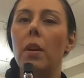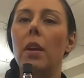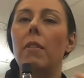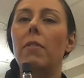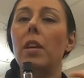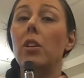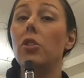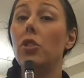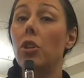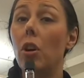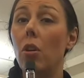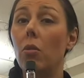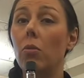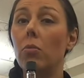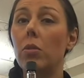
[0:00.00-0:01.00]
If they
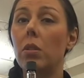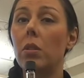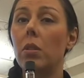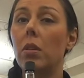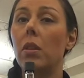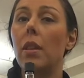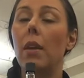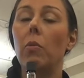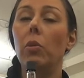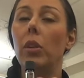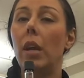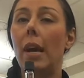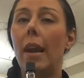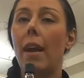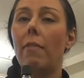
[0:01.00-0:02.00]
don't, they will
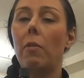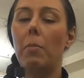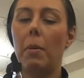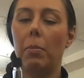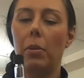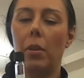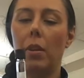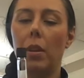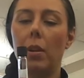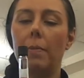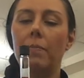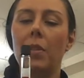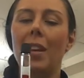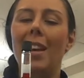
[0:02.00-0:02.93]
not have a bubble in there.